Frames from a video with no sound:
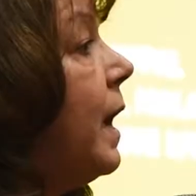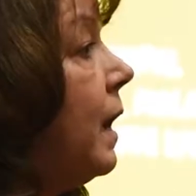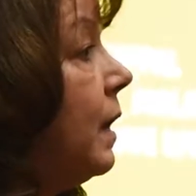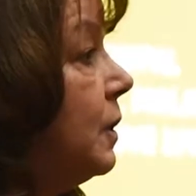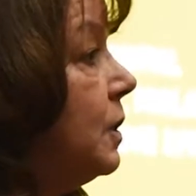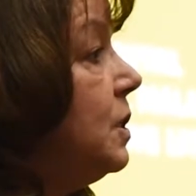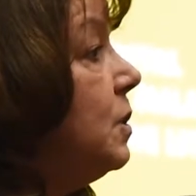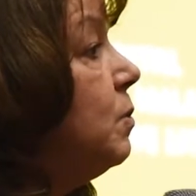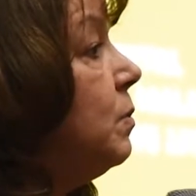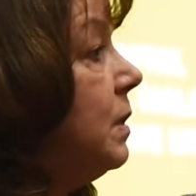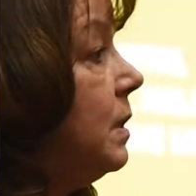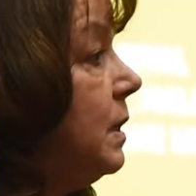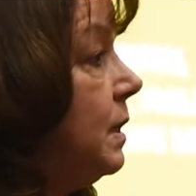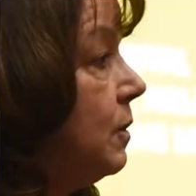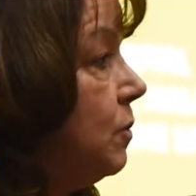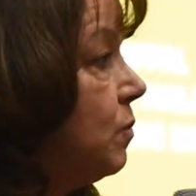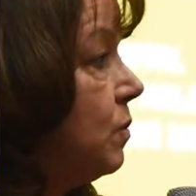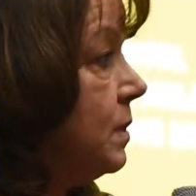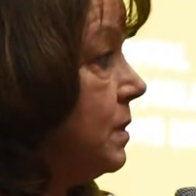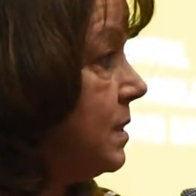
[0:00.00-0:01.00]
how do you
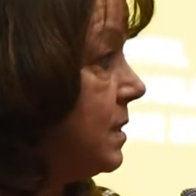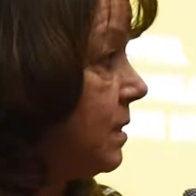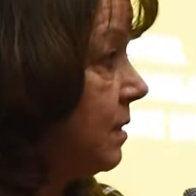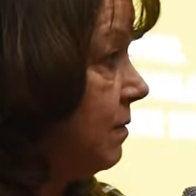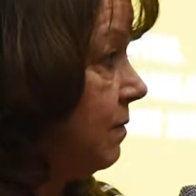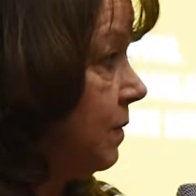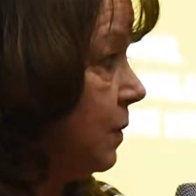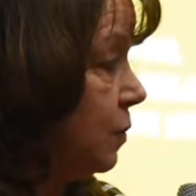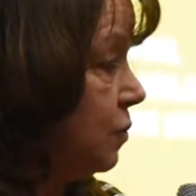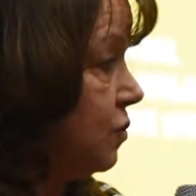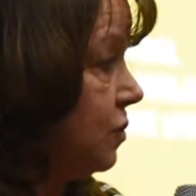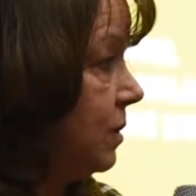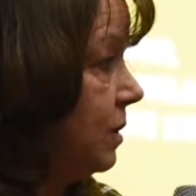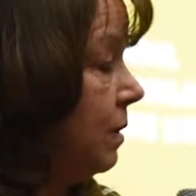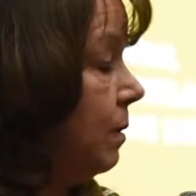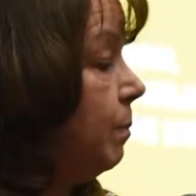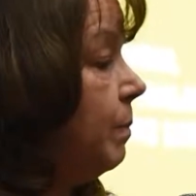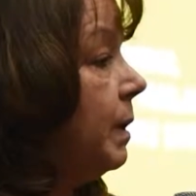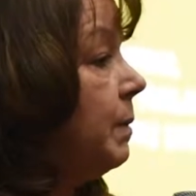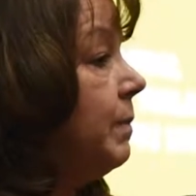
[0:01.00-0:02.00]
increase
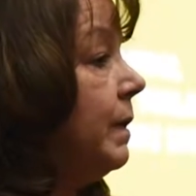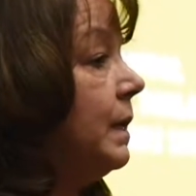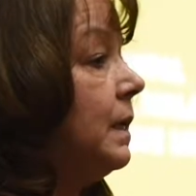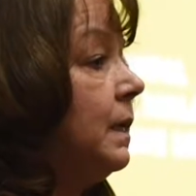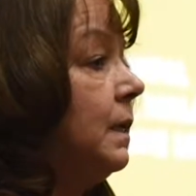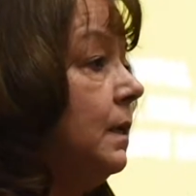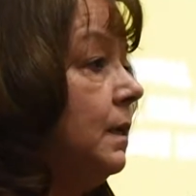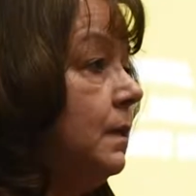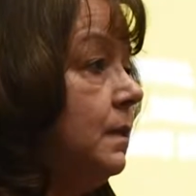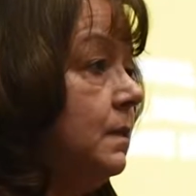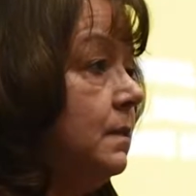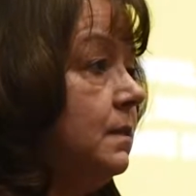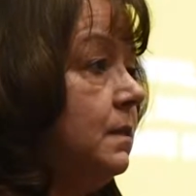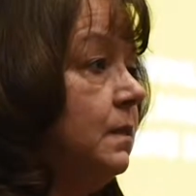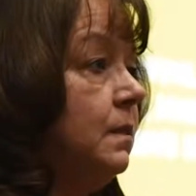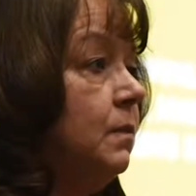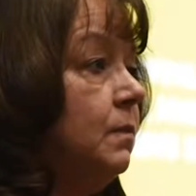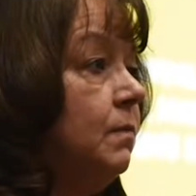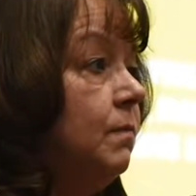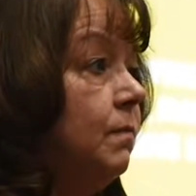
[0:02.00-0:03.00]
conversion by making it
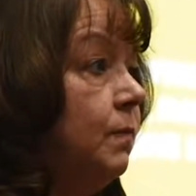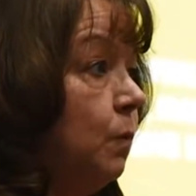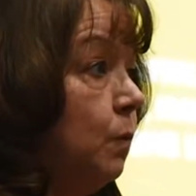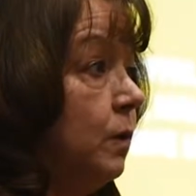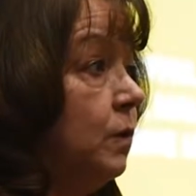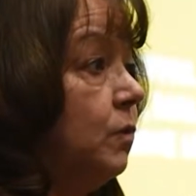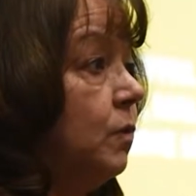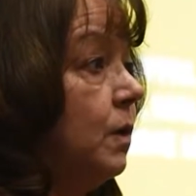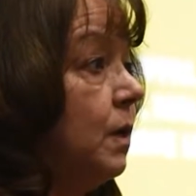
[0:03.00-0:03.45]
easy for your